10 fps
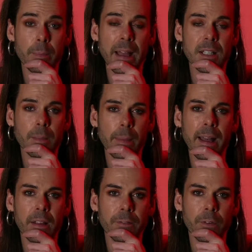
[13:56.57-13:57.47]
back to
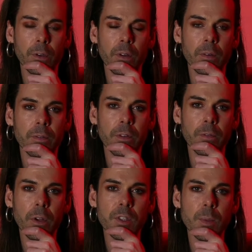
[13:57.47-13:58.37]
back, for
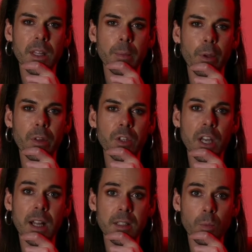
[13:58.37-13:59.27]
folks with their birth
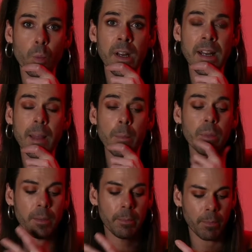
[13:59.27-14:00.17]
charts, and one
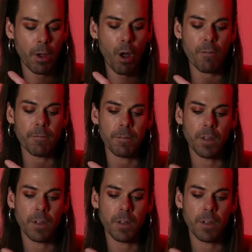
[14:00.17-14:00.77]
emblem of